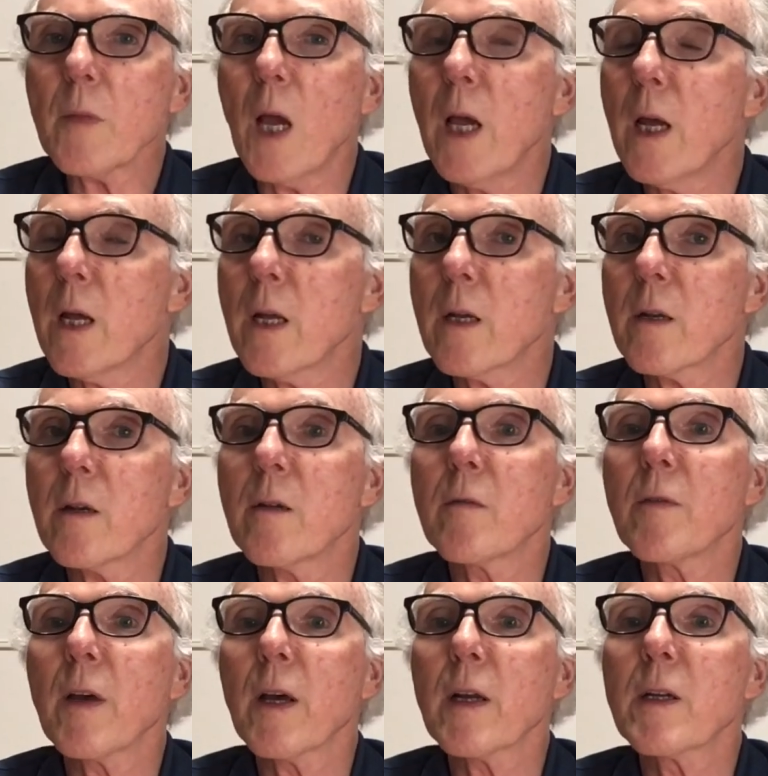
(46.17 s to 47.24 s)
And in
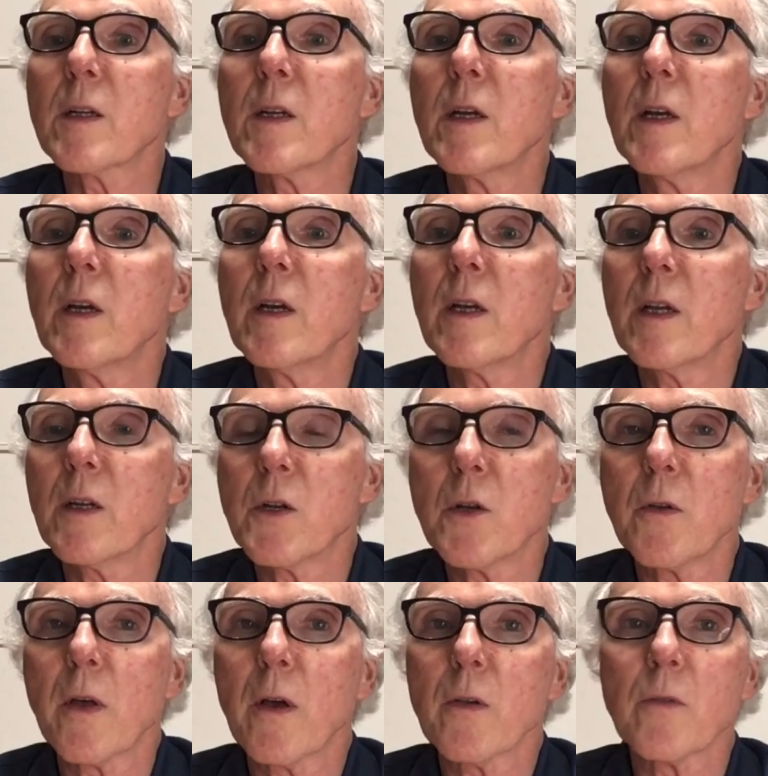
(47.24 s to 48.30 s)
fact, in
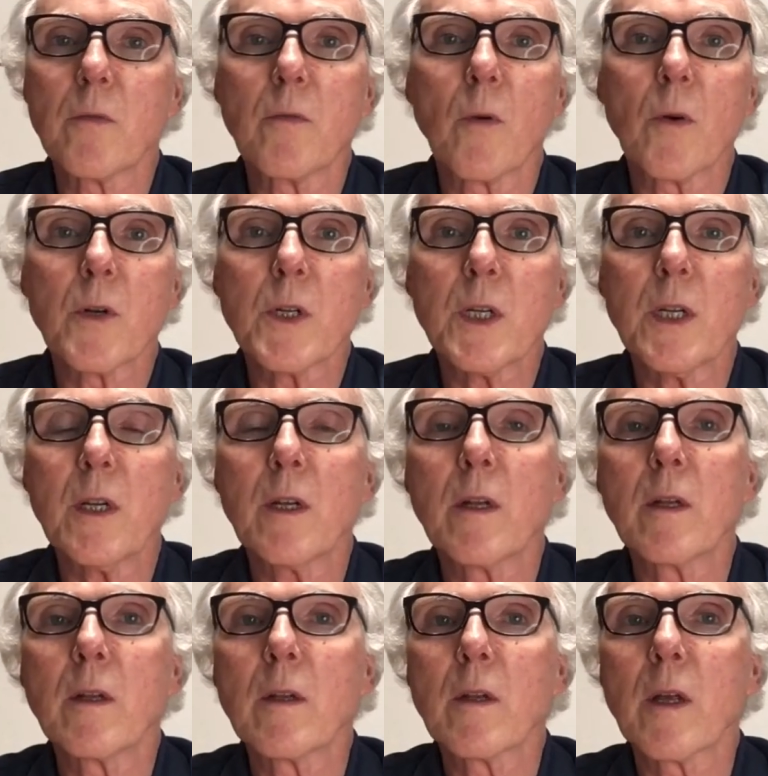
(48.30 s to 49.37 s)

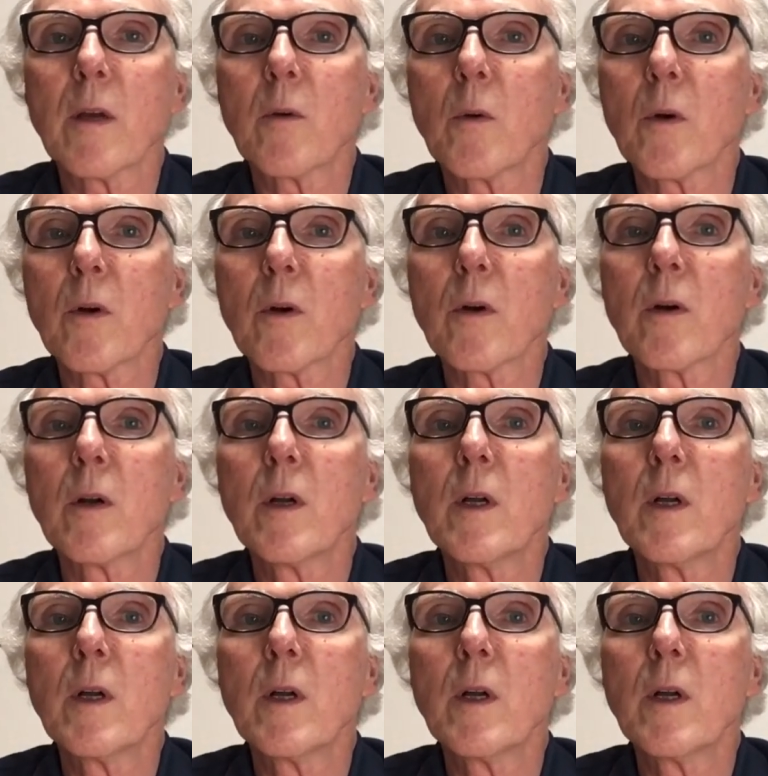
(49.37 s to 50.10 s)
2014, they were